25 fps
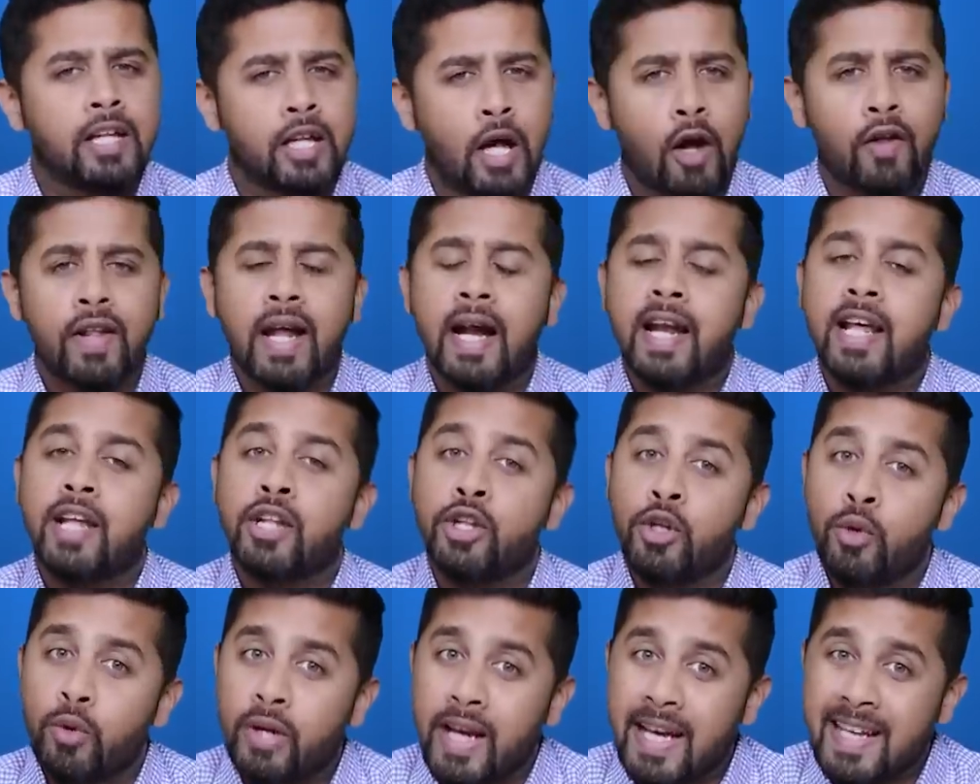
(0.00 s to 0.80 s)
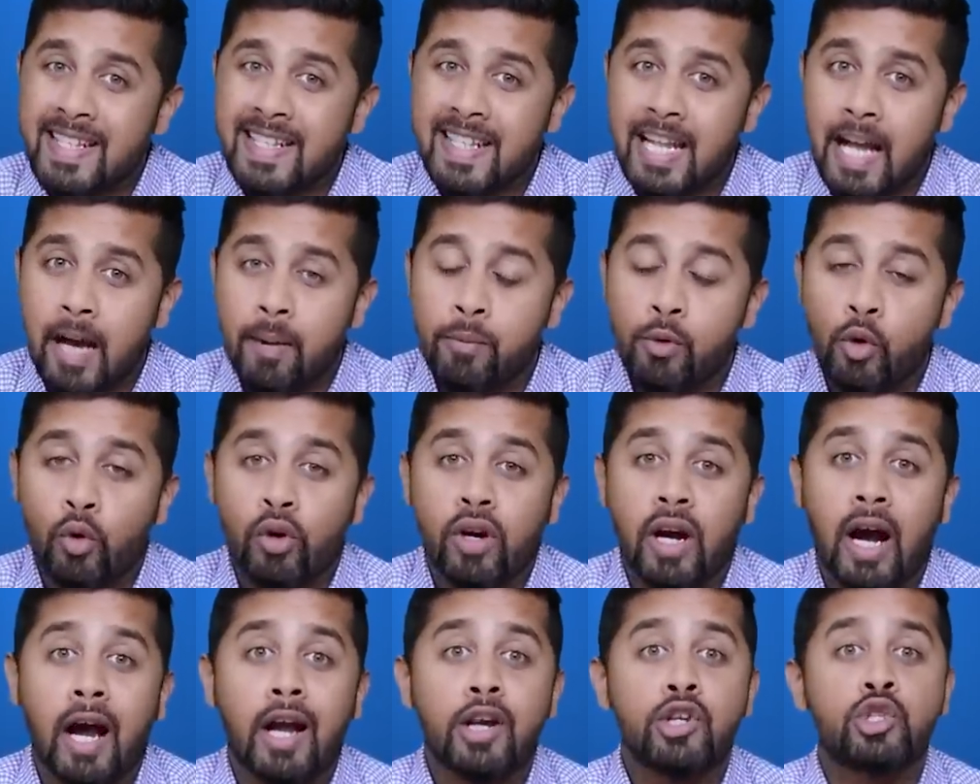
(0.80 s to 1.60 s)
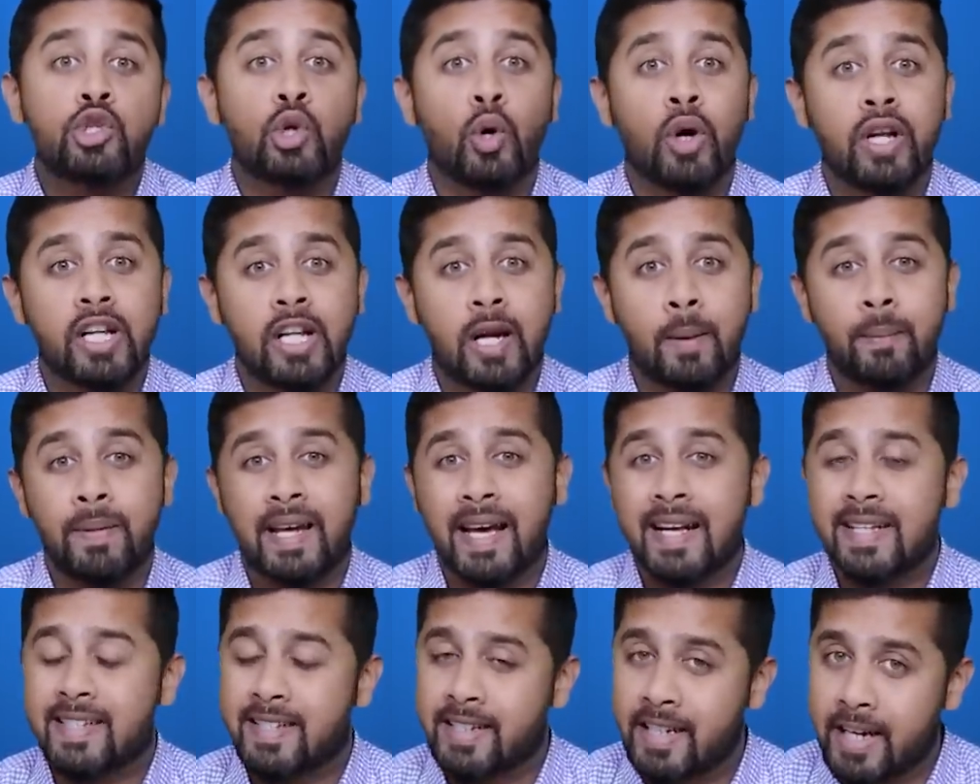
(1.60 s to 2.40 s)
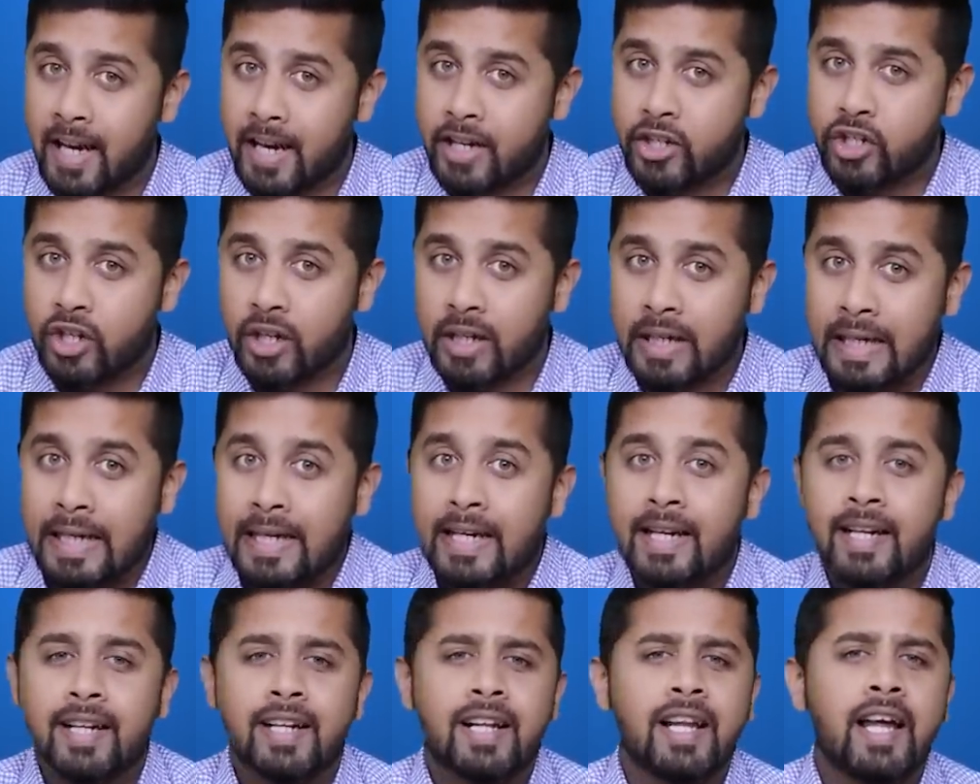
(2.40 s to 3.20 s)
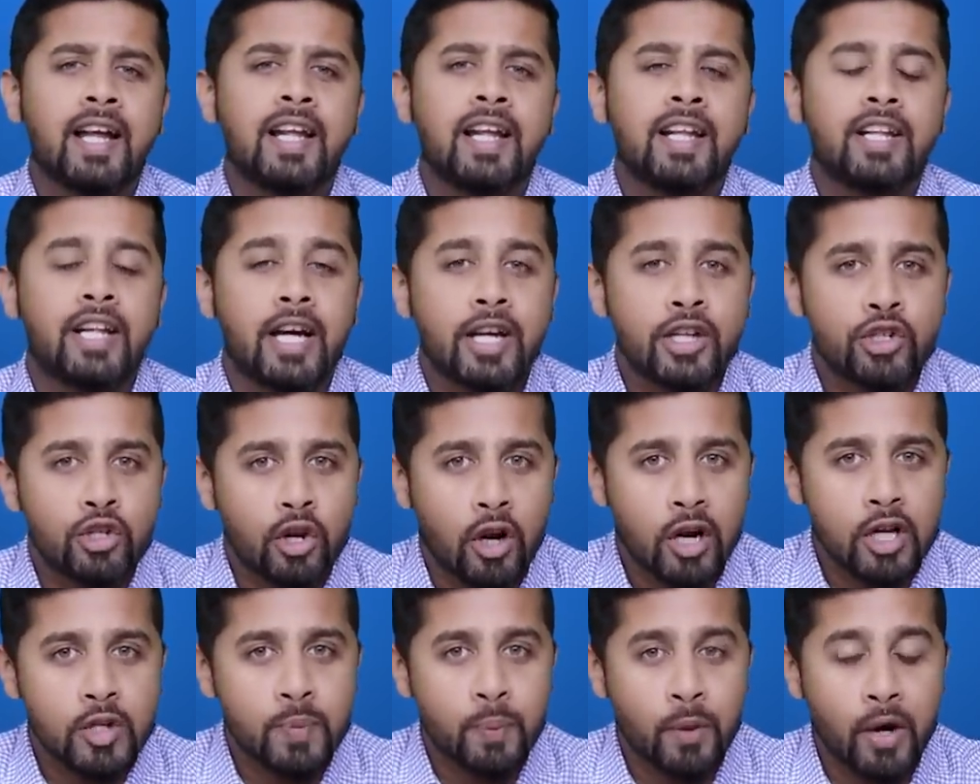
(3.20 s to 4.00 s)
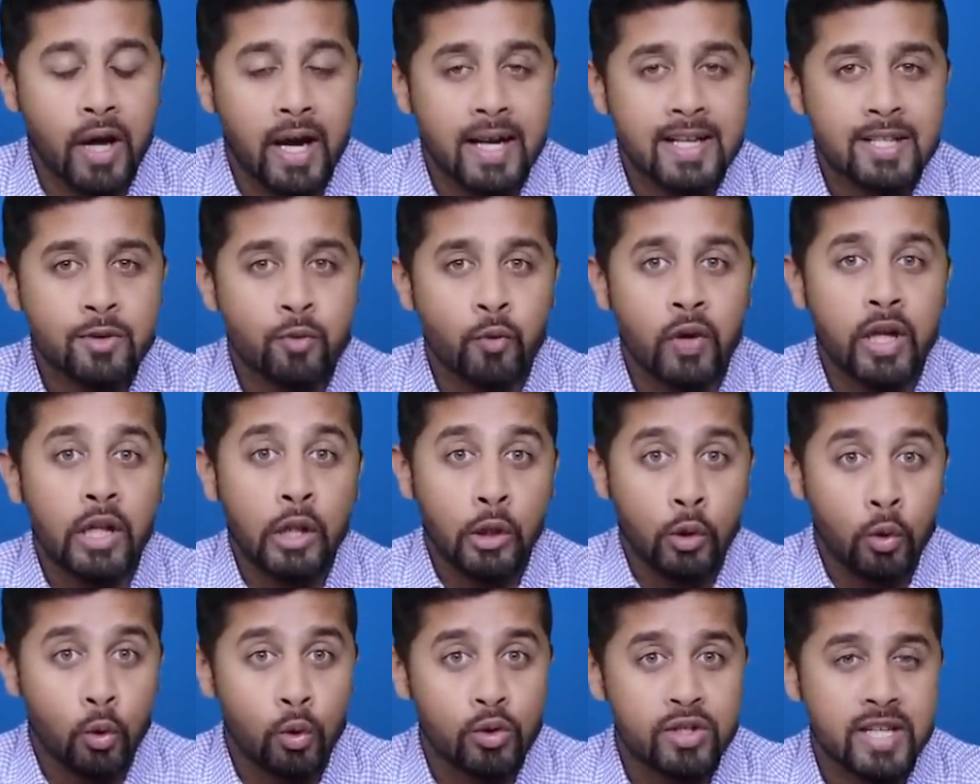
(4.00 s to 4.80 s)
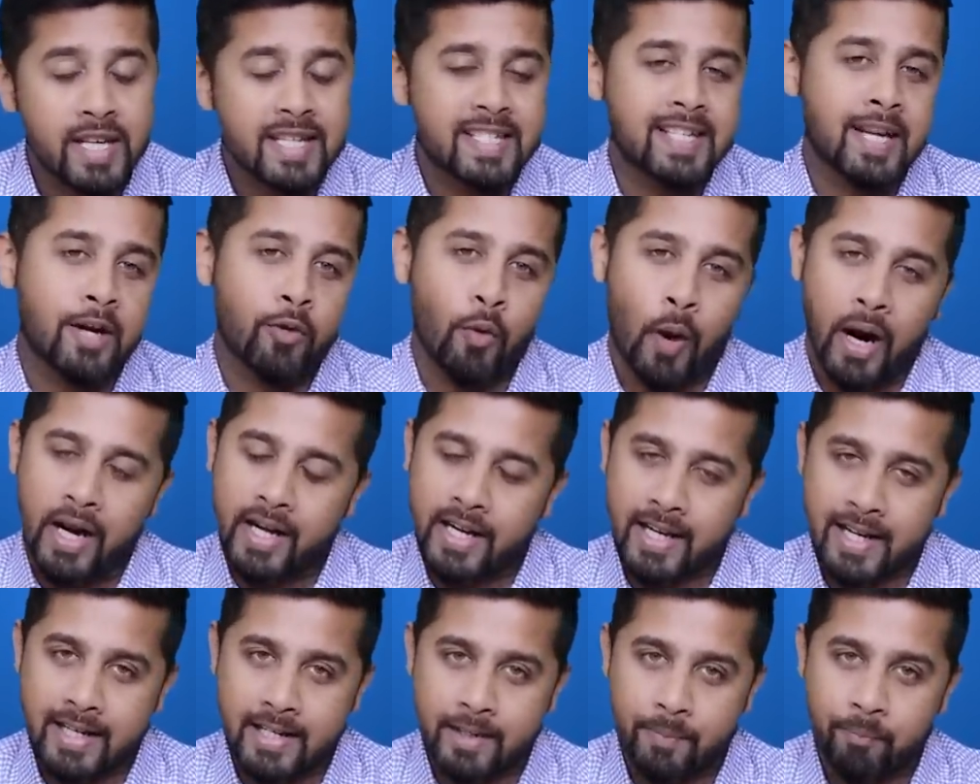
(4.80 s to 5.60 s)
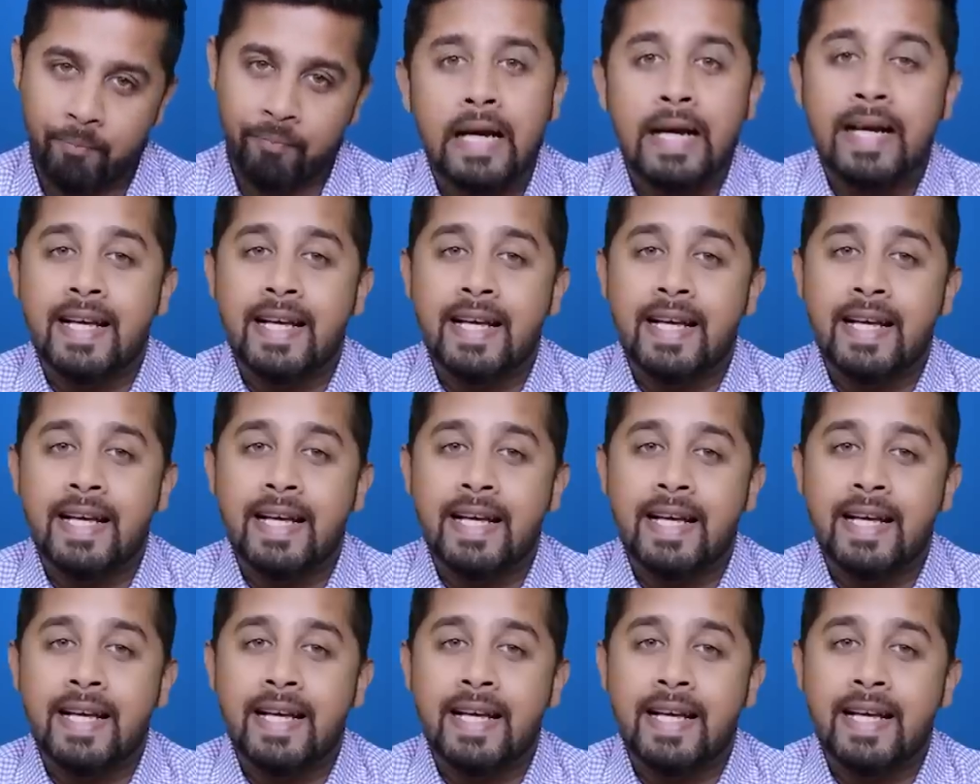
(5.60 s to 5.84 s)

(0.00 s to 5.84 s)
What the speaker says: Now that in new tax slab you can't show income tax deduction, clearly the insurance products will lose its advantage.